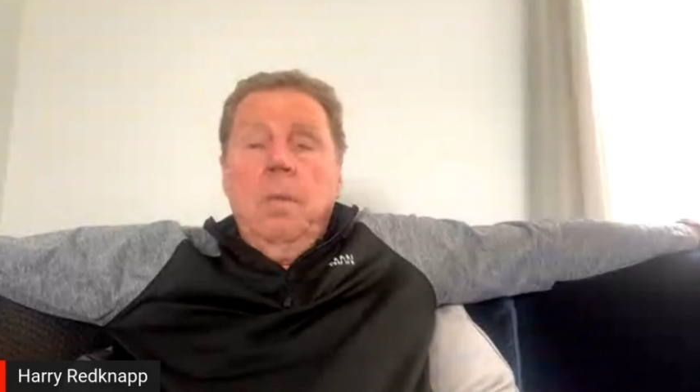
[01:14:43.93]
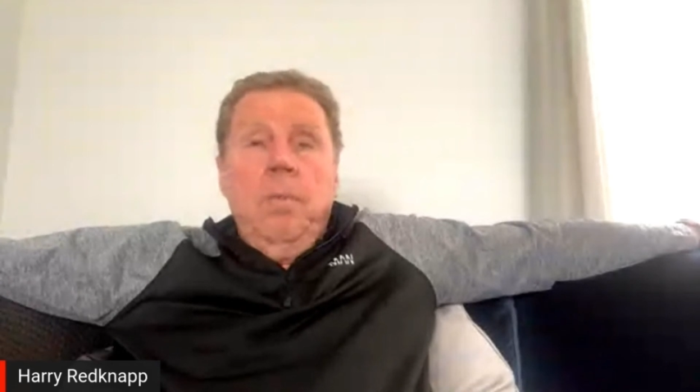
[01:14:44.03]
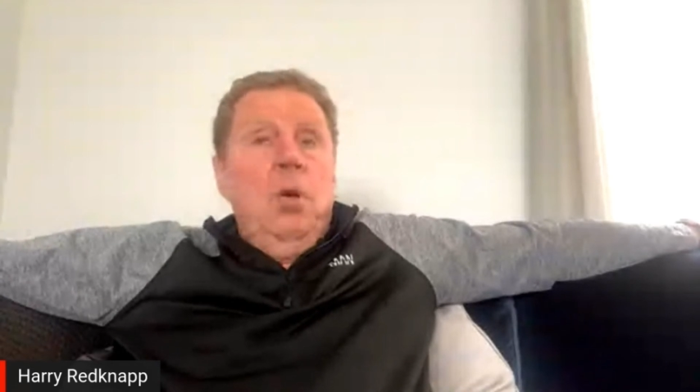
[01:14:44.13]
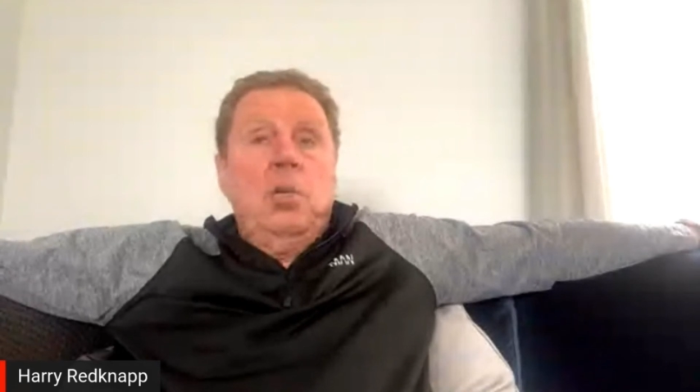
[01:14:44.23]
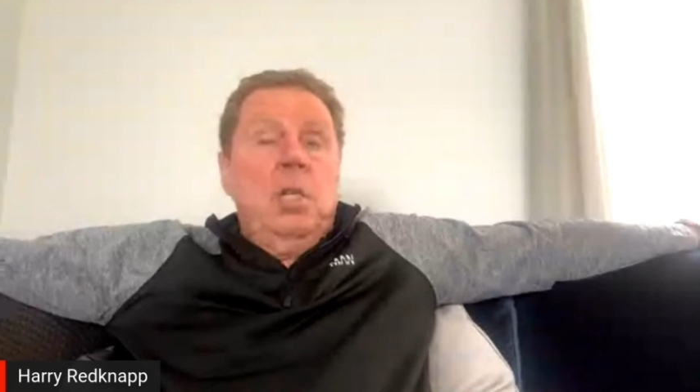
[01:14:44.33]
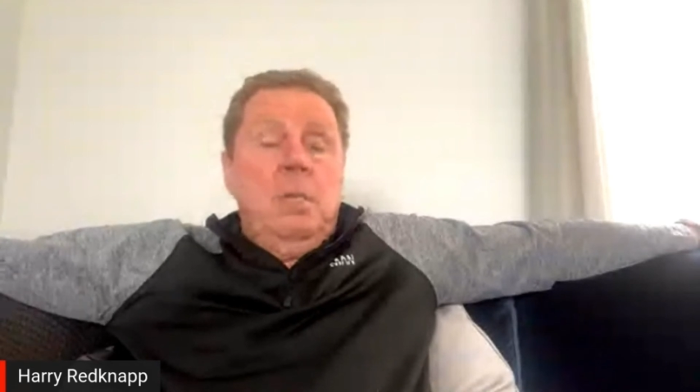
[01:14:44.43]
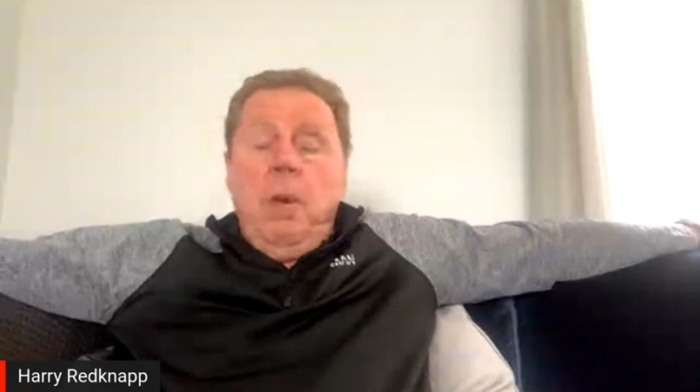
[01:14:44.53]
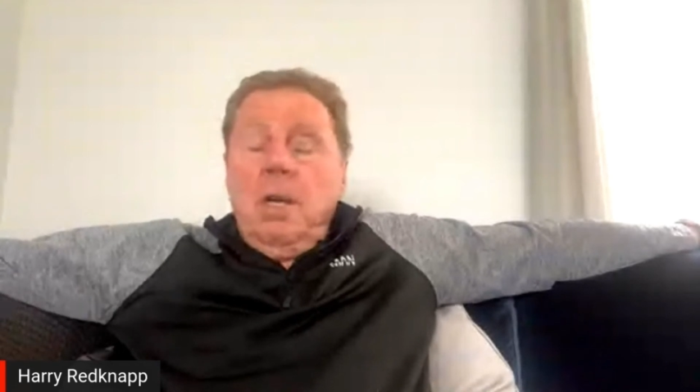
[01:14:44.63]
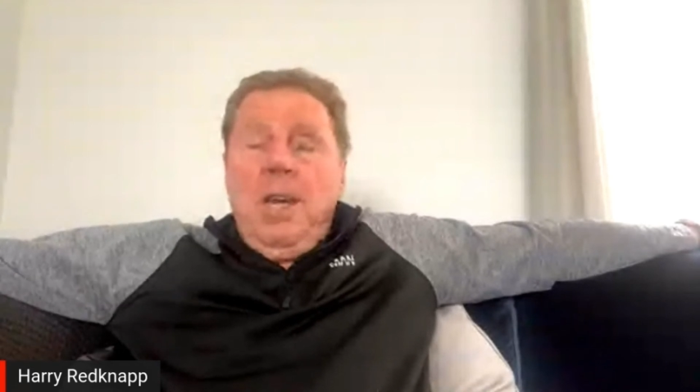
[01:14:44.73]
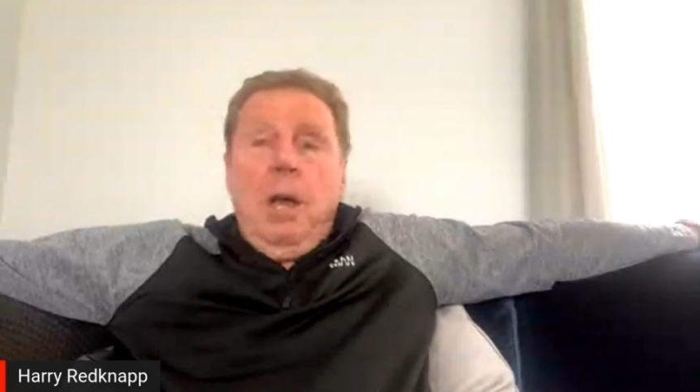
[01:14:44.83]
Mercy's
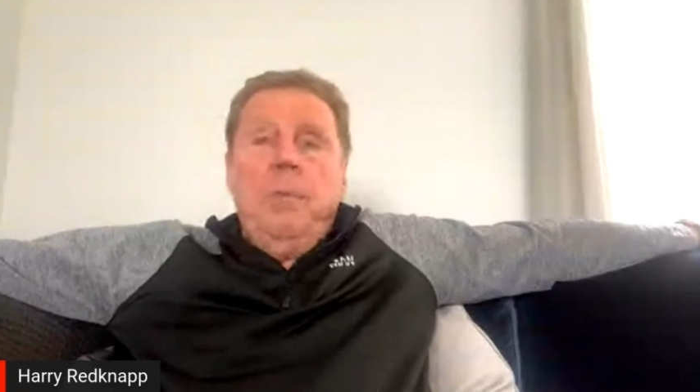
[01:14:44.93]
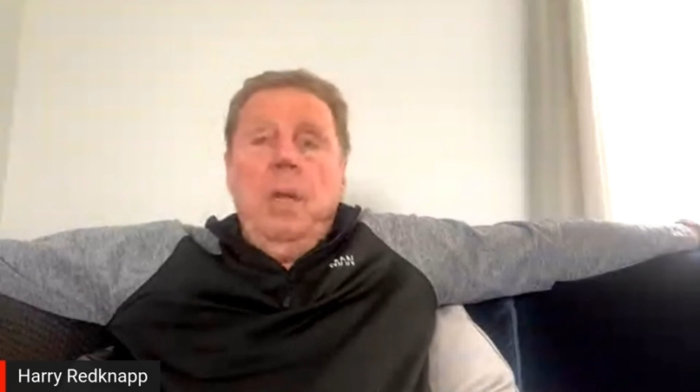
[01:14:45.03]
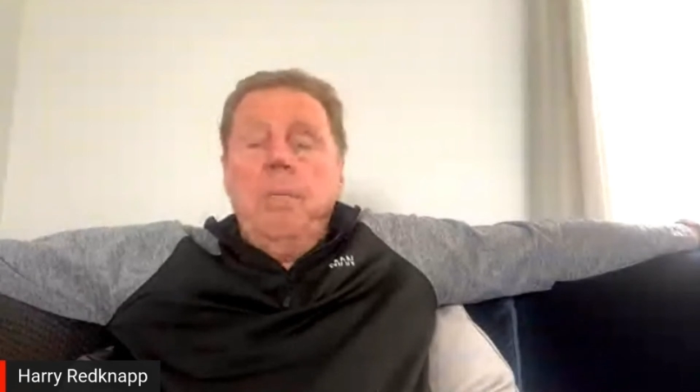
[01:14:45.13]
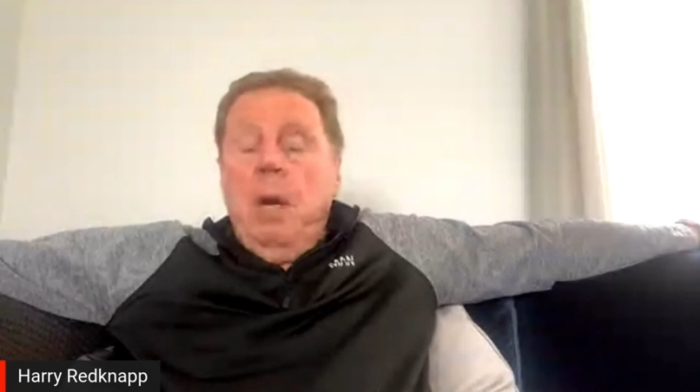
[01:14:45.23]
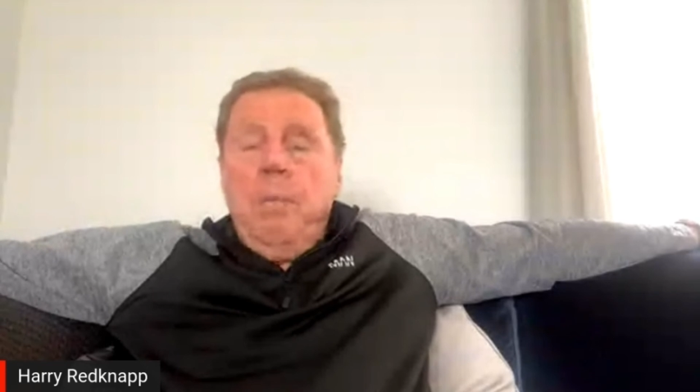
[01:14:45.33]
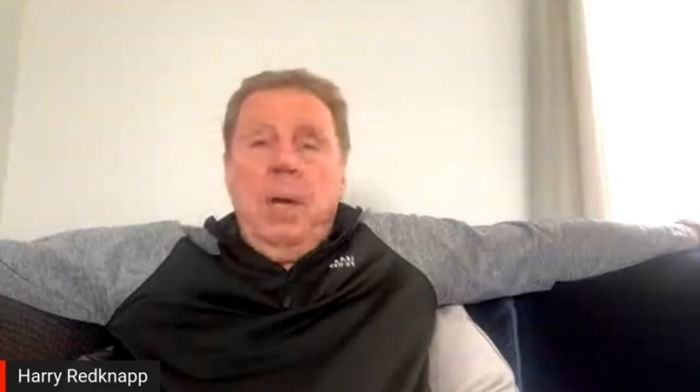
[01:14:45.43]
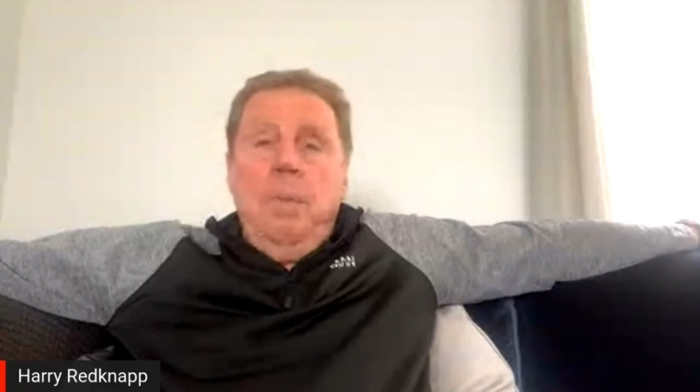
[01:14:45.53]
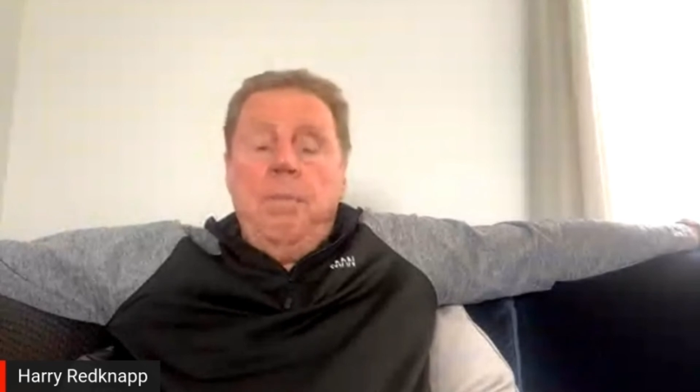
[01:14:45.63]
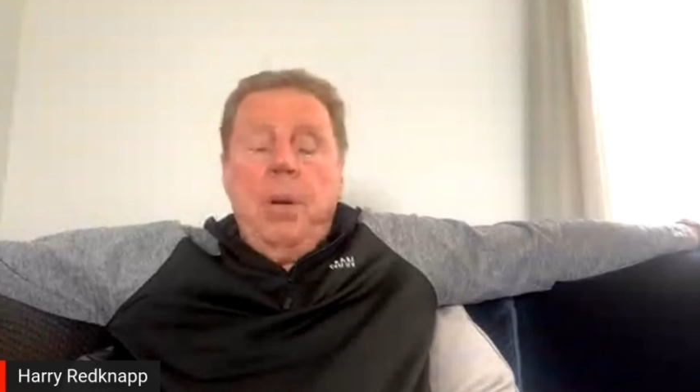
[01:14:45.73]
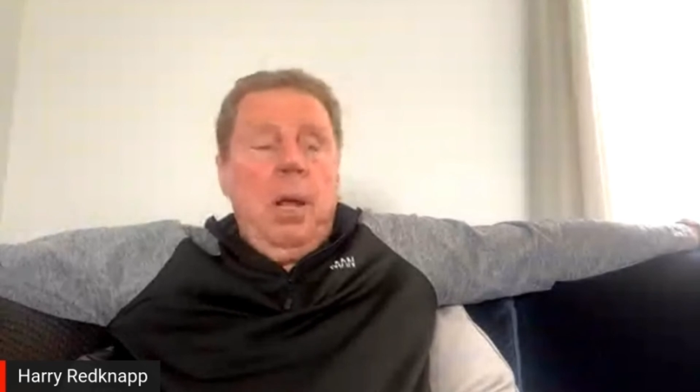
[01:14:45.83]
my captain, my
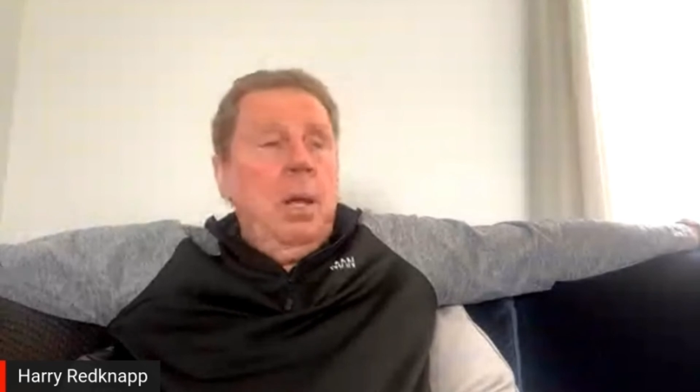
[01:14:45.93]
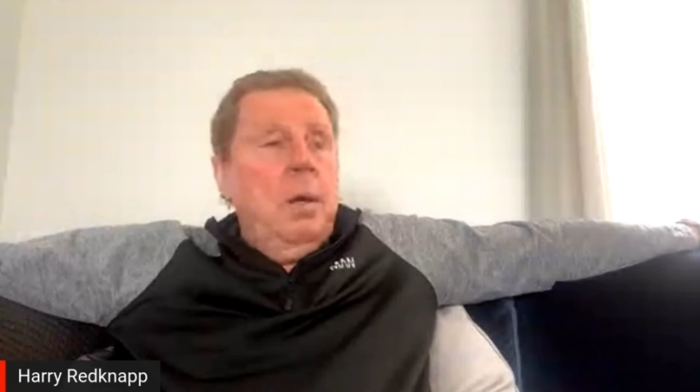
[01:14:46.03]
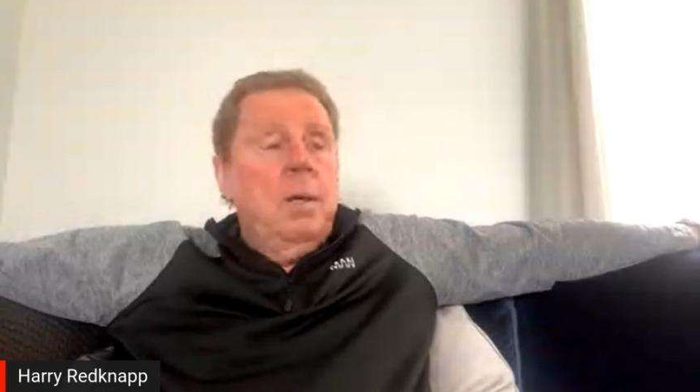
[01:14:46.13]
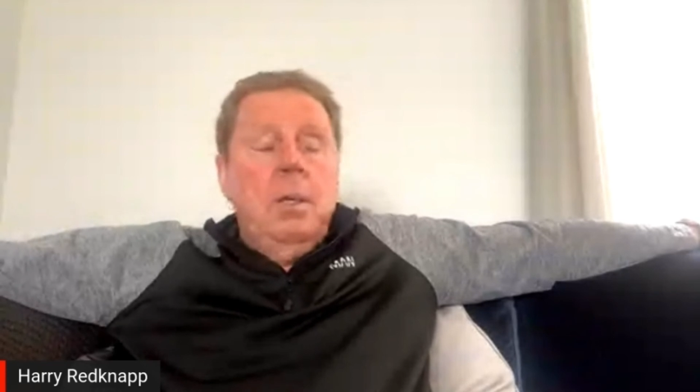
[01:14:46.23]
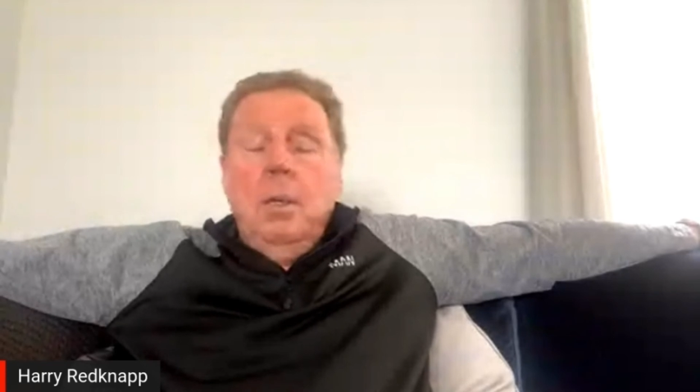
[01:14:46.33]
main player.